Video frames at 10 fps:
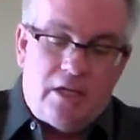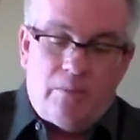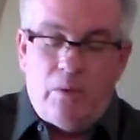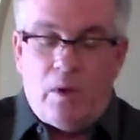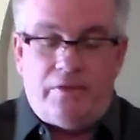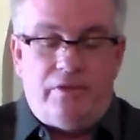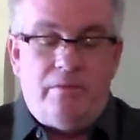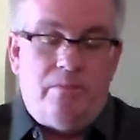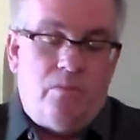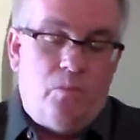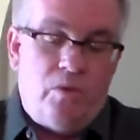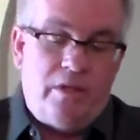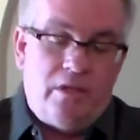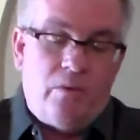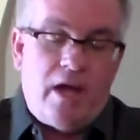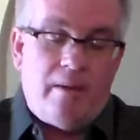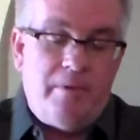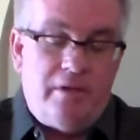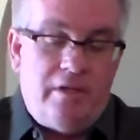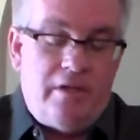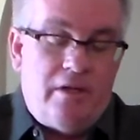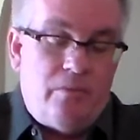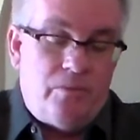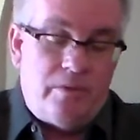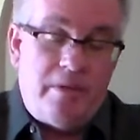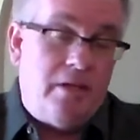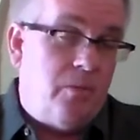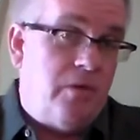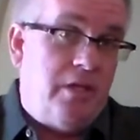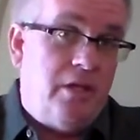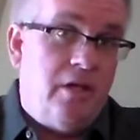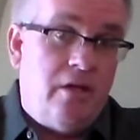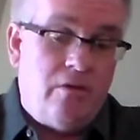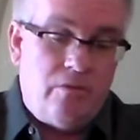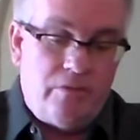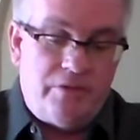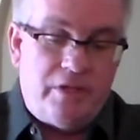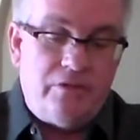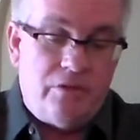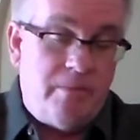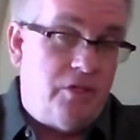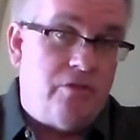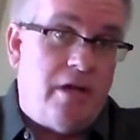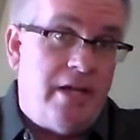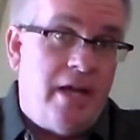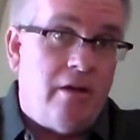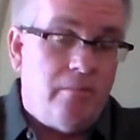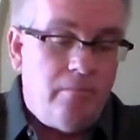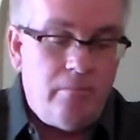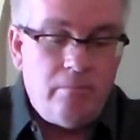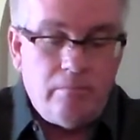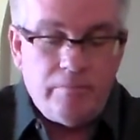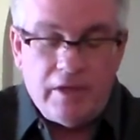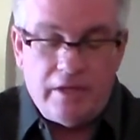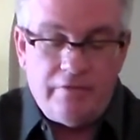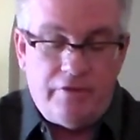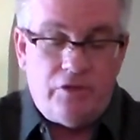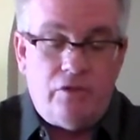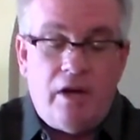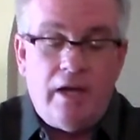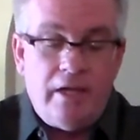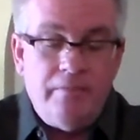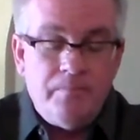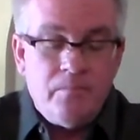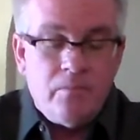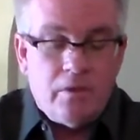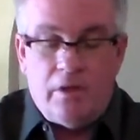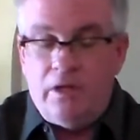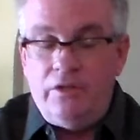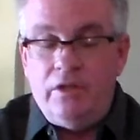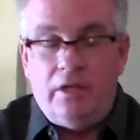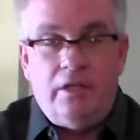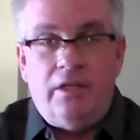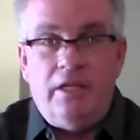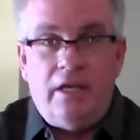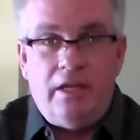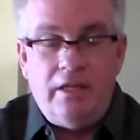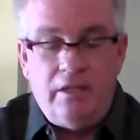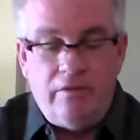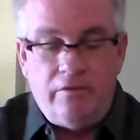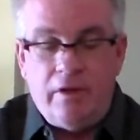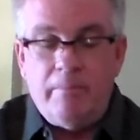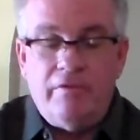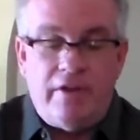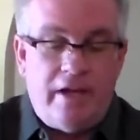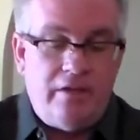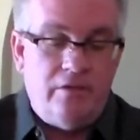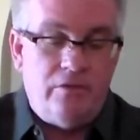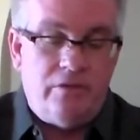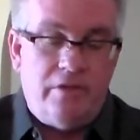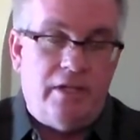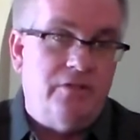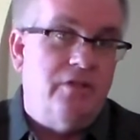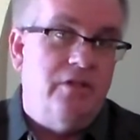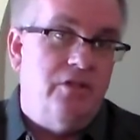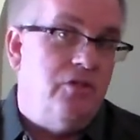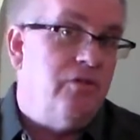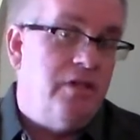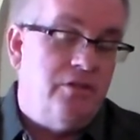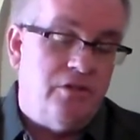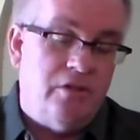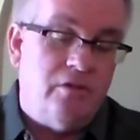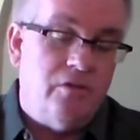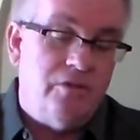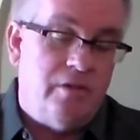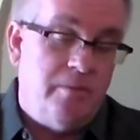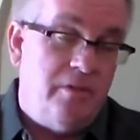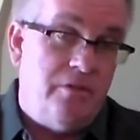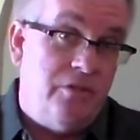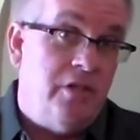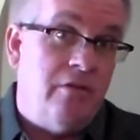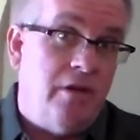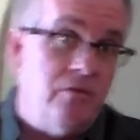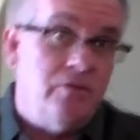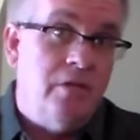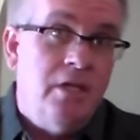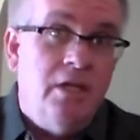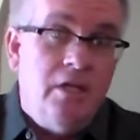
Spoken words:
and we wet them when they go out, but depending on where they go, the sensors may dry out. And if they're dry, you're not going to get any number values next to these green circles. There'll be zeros.